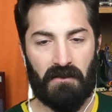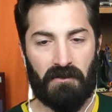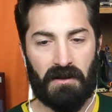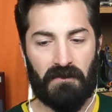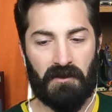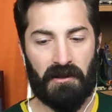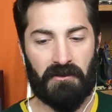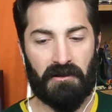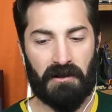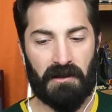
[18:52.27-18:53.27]
whatever
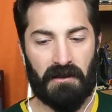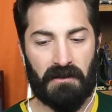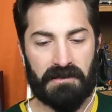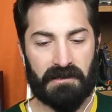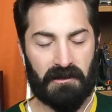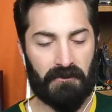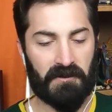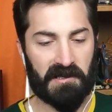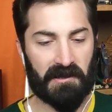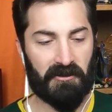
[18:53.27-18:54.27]
that nerdy sitcom
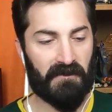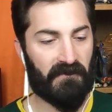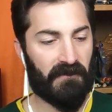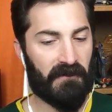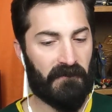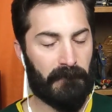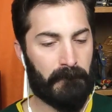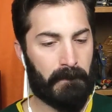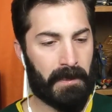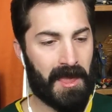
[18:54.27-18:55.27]
was that ran forever.
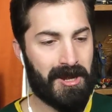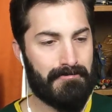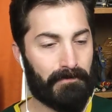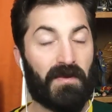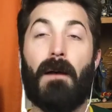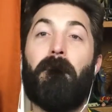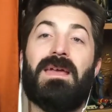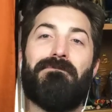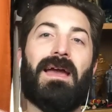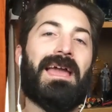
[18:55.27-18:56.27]

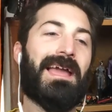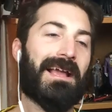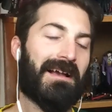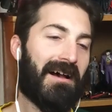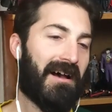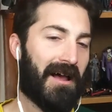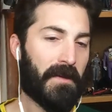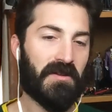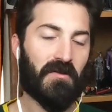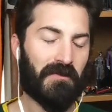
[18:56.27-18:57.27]
Big Bang.
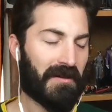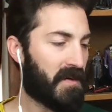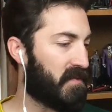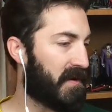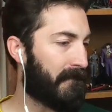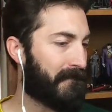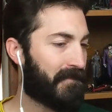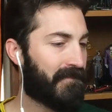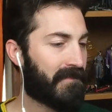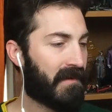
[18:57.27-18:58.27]
I knew it would come to me.
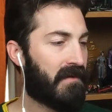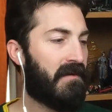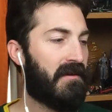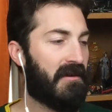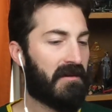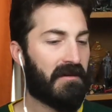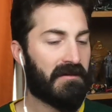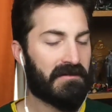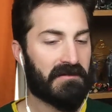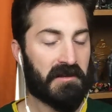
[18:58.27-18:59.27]

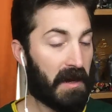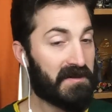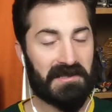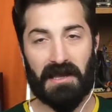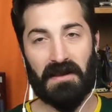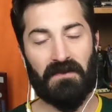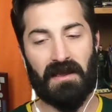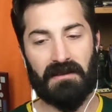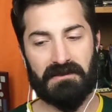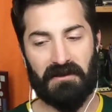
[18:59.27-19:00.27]
So I'm just not a
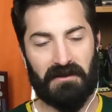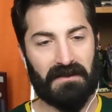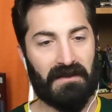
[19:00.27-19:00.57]
fan, sorry.